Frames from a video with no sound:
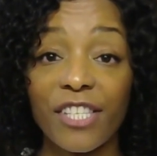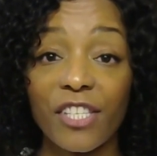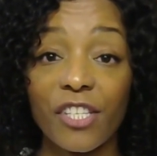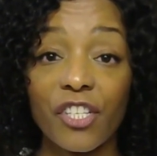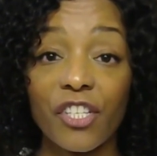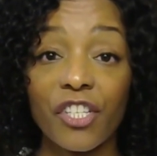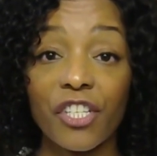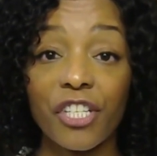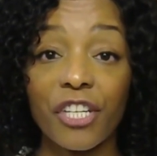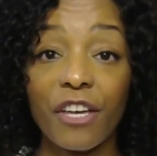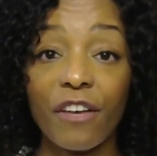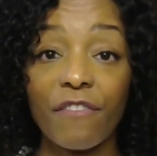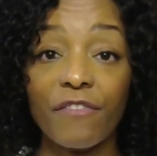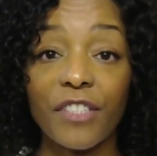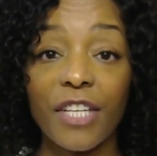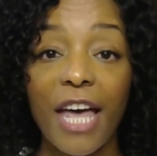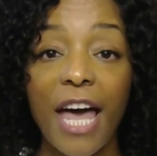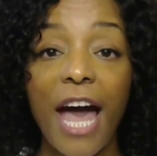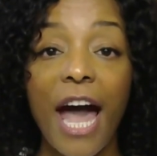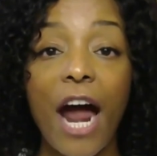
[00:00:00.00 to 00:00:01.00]
to
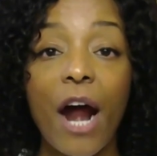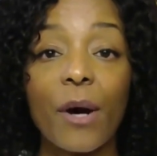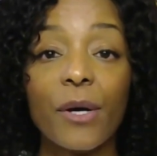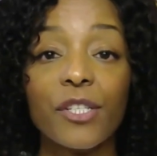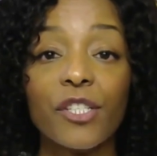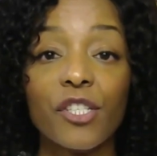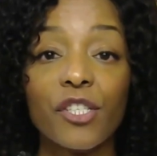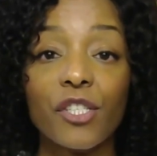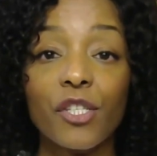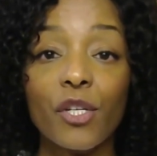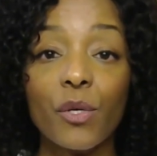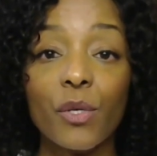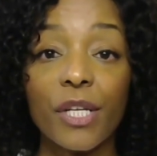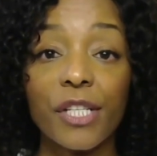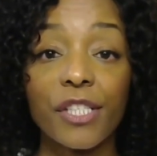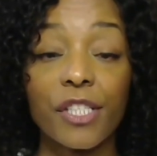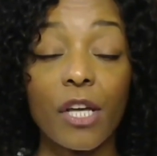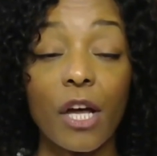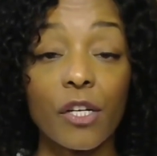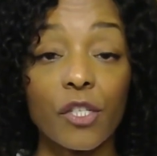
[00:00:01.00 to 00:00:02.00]
shift, our
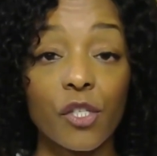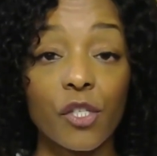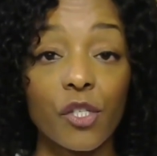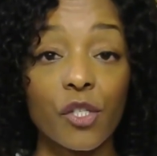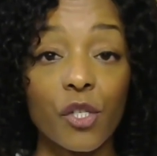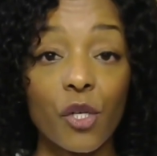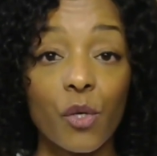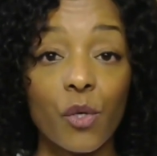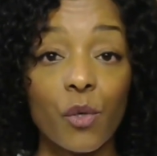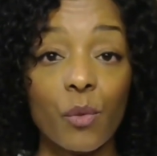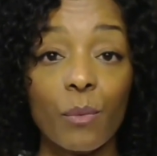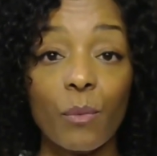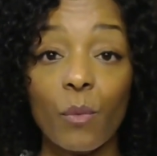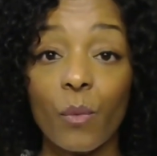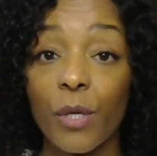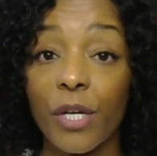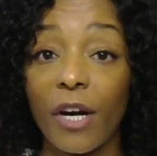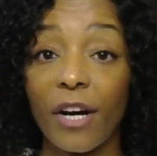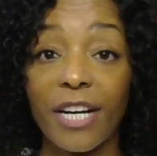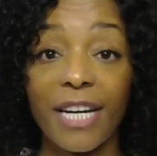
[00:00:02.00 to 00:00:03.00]
students assume
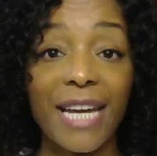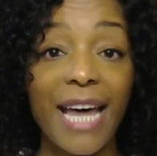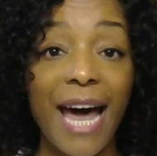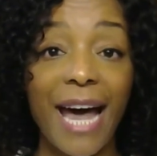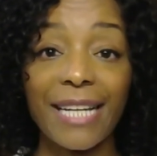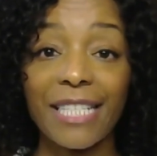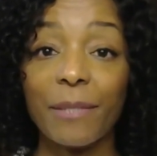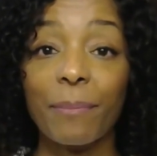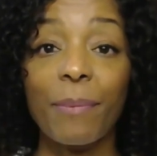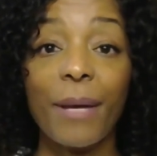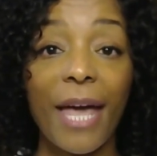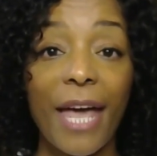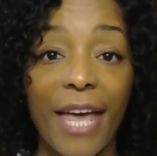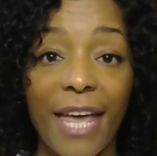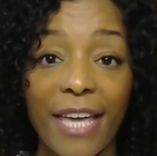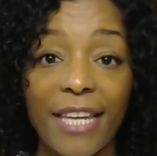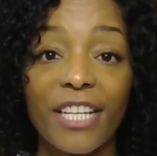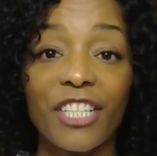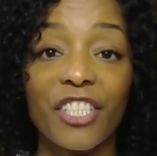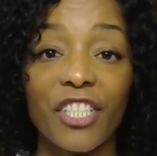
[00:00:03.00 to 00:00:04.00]
we are not
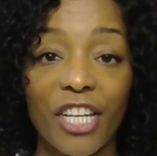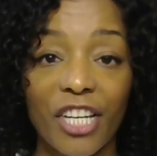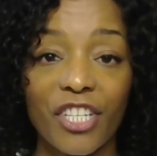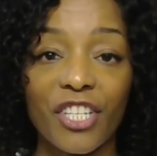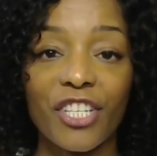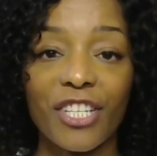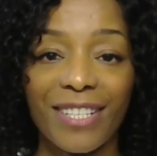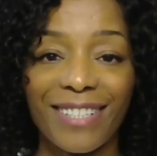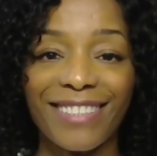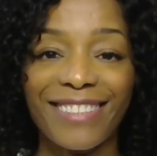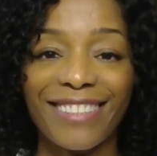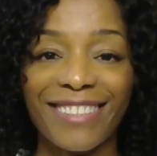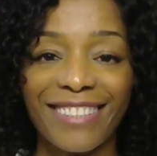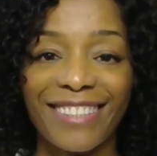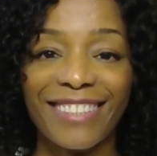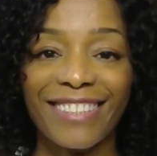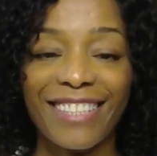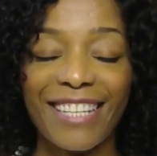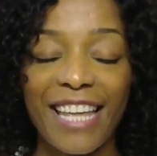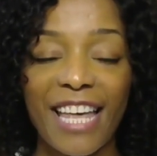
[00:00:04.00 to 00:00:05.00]
paying attention.
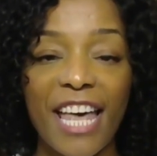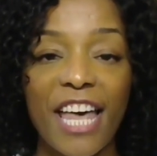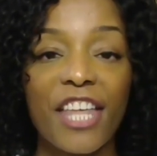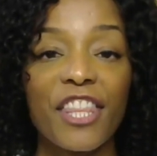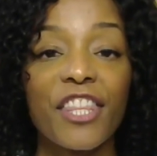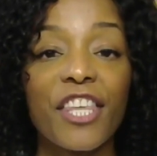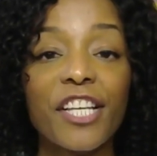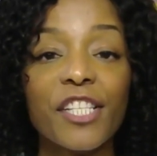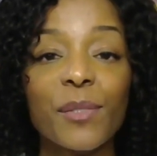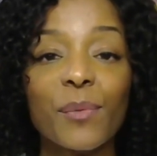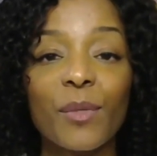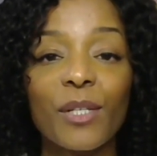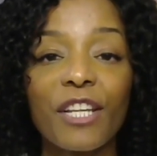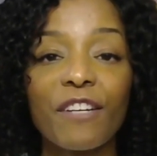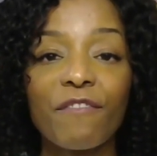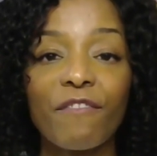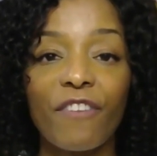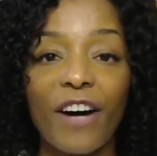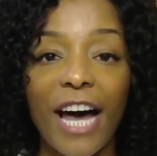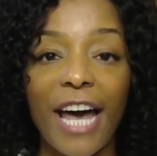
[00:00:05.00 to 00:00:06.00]
This will
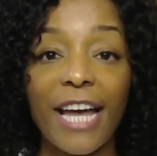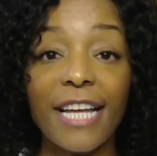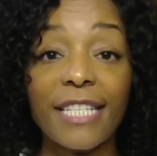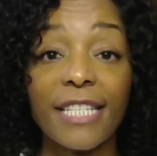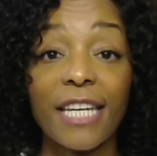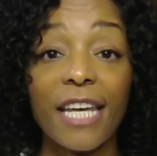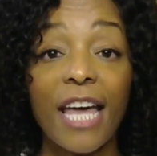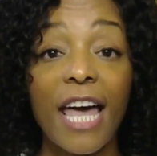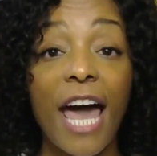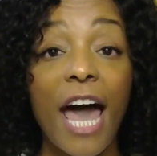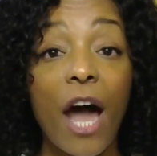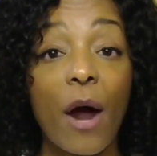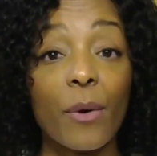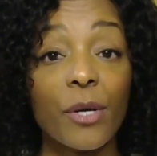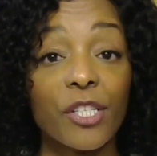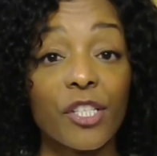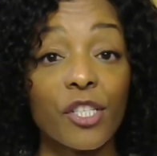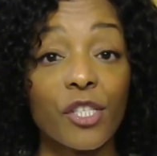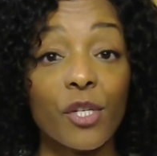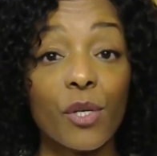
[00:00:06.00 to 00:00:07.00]
invite
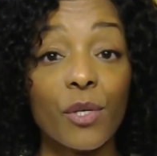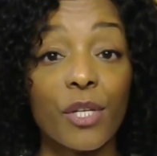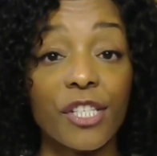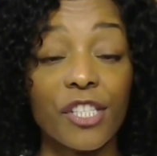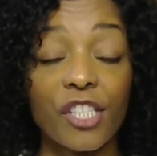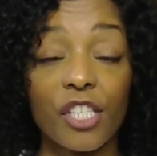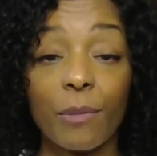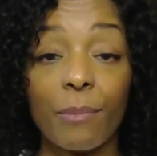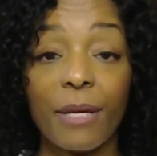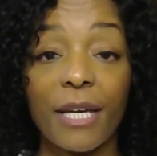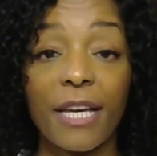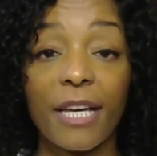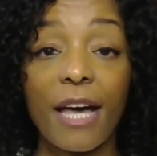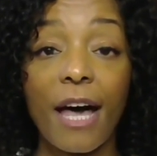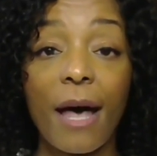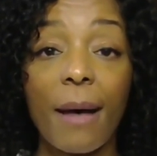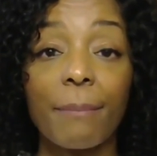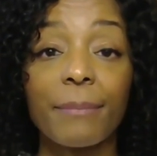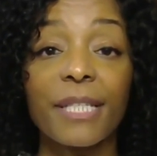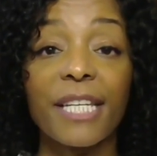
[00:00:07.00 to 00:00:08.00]
our students to
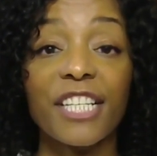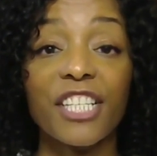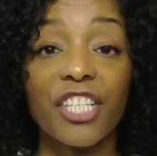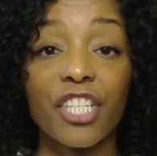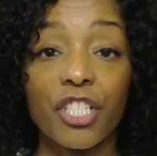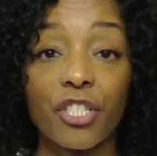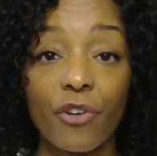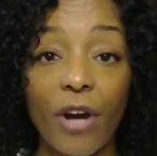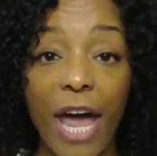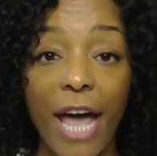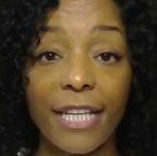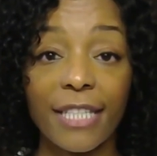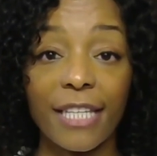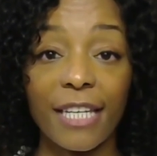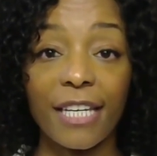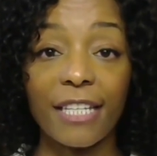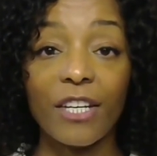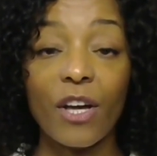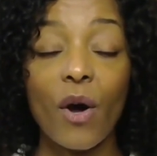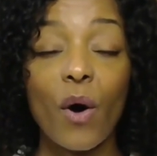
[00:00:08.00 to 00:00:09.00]
become
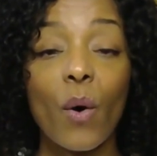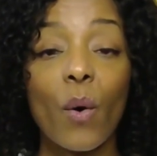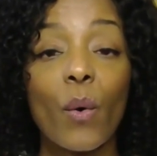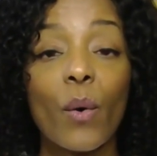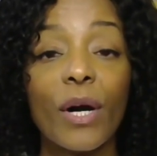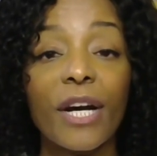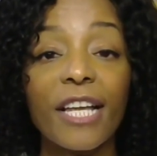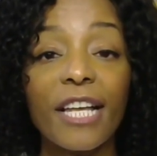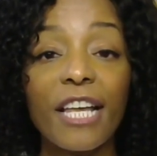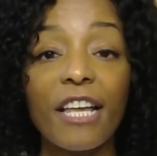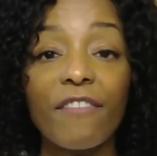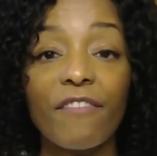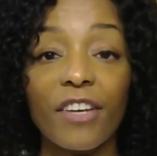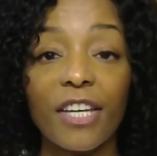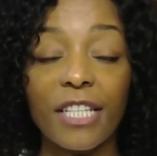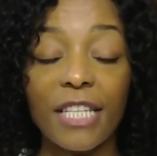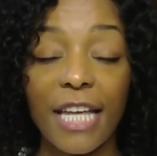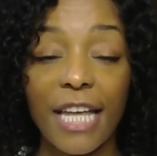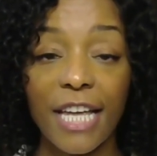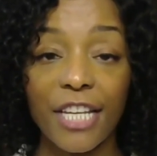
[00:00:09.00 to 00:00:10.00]
distracted or
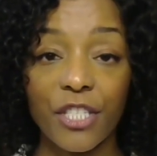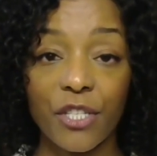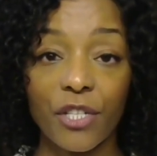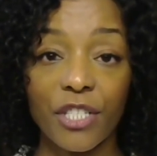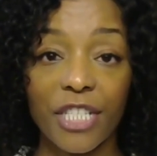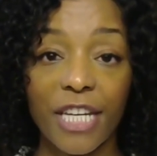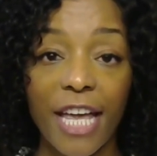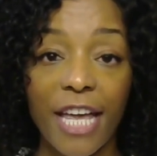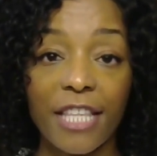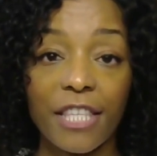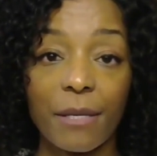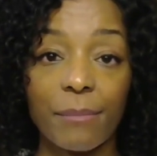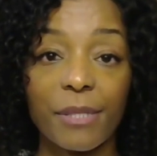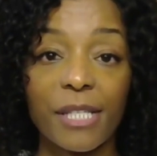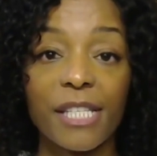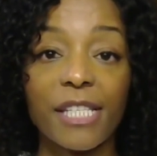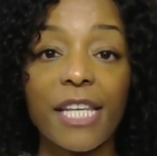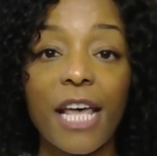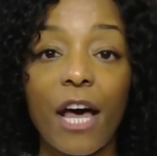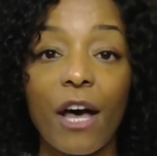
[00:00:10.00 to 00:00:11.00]
even entertain
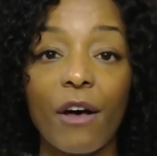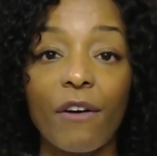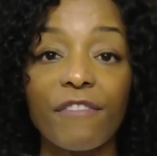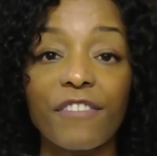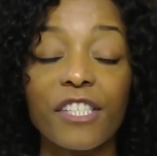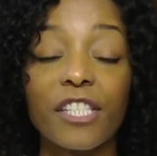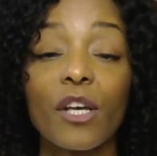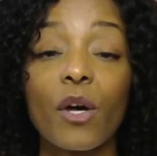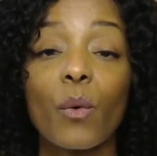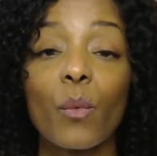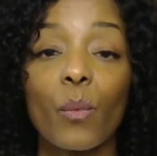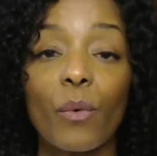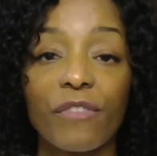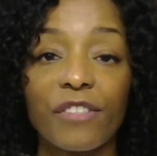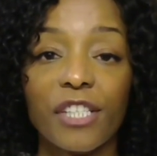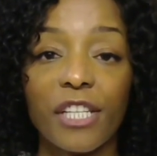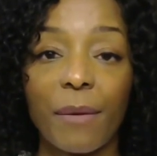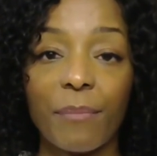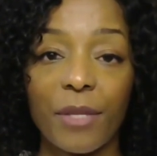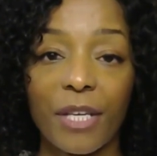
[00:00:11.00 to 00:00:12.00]
themselves with
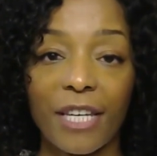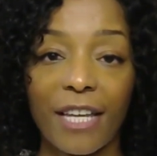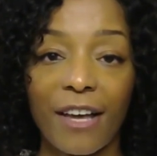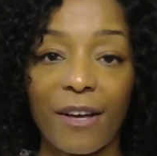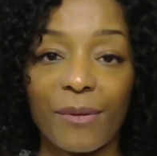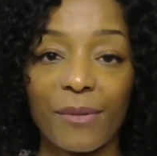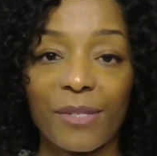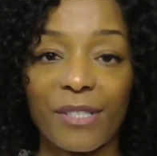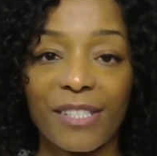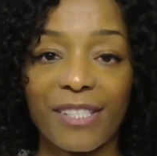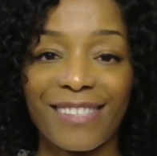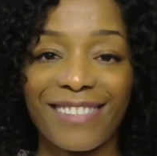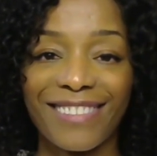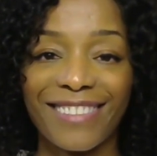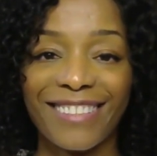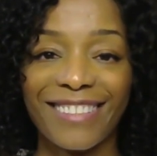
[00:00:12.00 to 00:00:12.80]
something else.